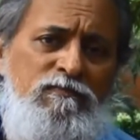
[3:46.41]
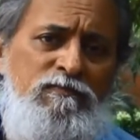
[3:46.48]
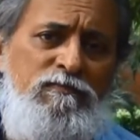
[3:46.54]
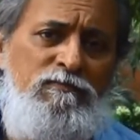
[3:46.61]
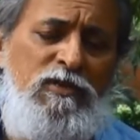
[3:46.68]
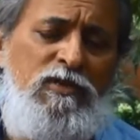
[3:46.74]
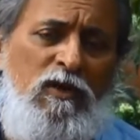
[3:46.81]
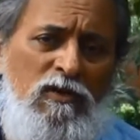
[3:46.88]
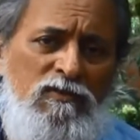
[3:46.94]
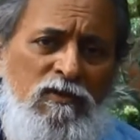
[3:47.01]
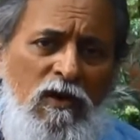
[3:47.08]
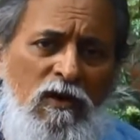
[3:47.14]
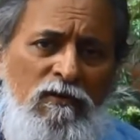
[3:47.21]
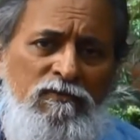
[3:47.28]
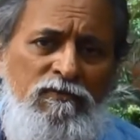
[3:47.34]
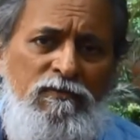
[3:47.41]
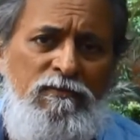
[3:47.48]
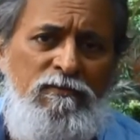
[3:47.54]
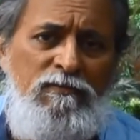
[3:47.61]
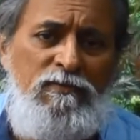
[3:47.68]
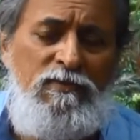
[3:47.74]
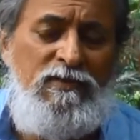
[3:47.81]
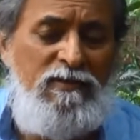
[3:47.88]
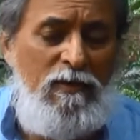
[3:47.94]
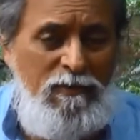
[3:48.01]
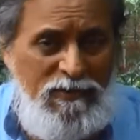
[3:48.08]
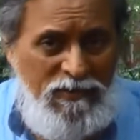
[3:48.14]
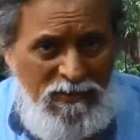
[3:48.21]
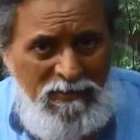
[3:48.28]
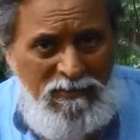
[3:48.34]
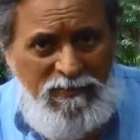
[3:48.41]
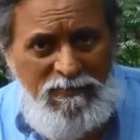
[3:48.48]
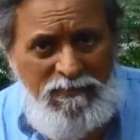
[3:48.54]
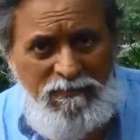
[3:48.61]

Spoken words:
because of disabilities.